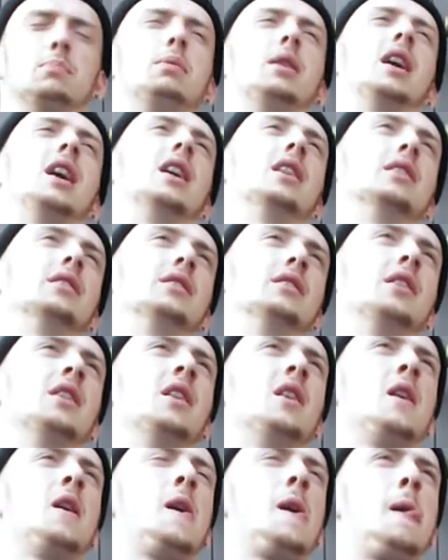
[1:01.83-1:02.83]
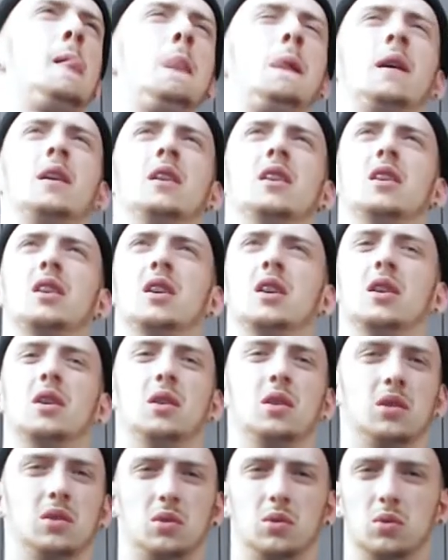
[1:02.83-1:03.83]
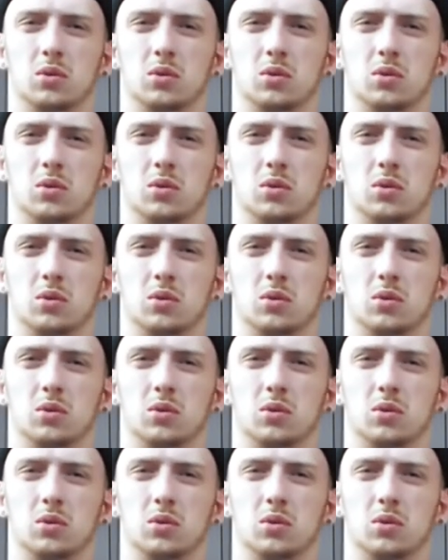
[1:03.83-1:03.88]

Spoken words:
planned, all